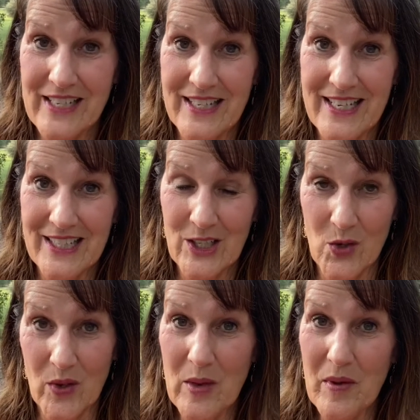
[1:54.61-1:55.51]
to
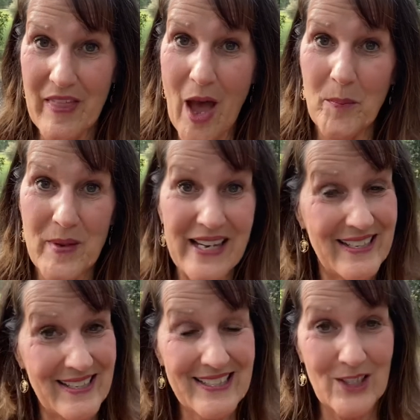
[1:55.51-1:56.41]
disagree without being
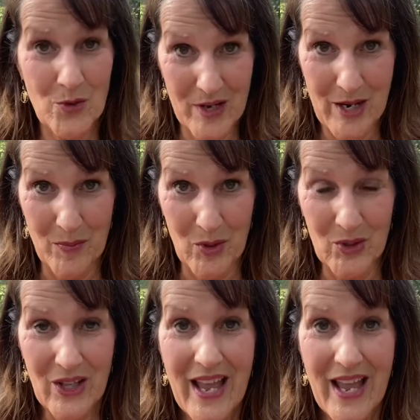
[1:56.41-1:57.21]
disagreeable.